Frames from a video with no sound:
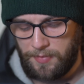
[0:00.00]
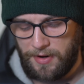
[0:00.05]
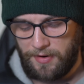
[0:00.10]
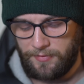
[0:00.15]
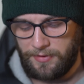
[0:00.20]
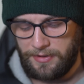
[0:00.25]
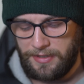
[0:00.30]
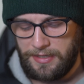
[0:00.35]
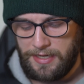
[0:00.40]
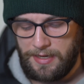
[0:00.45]

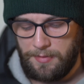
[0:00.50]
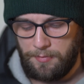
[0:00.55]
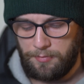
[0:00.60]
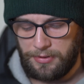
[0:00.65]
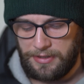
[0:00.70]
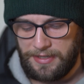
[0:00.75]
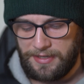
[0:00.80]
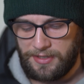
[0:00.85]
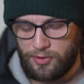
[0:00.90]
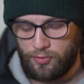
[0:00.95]
apparently it
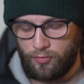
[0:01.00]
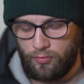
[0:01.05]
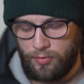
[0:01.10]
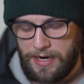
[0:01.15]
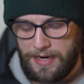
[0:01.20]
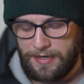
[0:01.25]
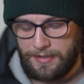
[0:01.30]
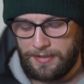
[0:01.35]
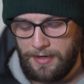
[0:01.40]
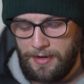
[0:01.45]
blinks
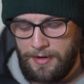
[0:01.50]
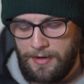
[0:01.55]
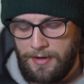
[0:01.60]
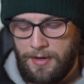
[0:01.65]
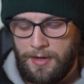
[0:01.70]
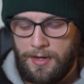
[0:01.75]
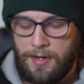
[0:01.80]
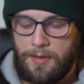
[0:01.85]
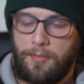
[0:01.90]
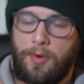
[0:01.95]
red,
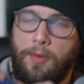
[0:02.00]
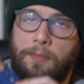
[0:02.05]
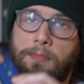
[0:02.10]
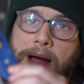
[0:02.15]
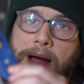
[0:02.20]
but